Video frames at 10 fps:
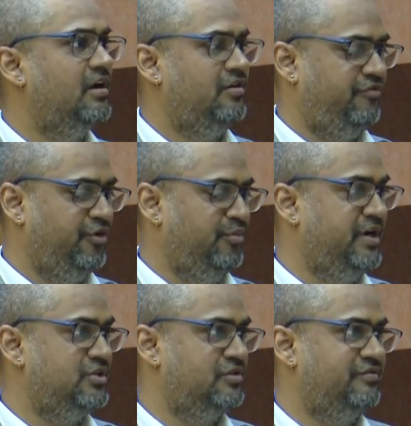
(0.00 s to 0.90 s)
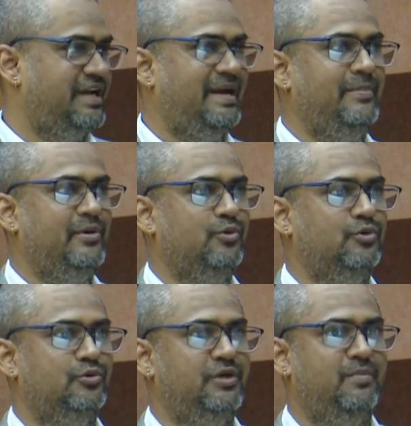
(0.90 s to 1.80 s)
a few minutes of time
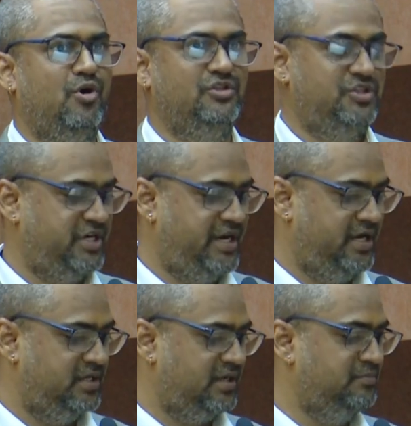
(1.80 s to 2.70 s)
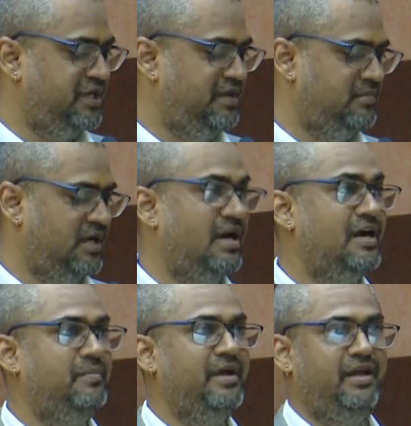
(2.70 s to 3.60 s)
to demonstrate something, but
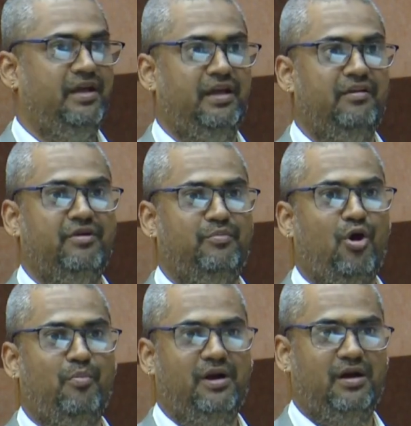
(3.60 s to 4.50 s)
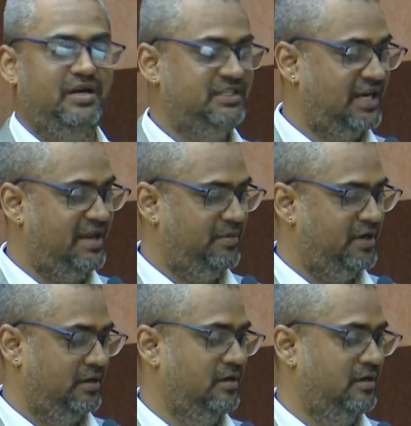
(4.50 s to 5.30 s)
let me give a proper disclaimer.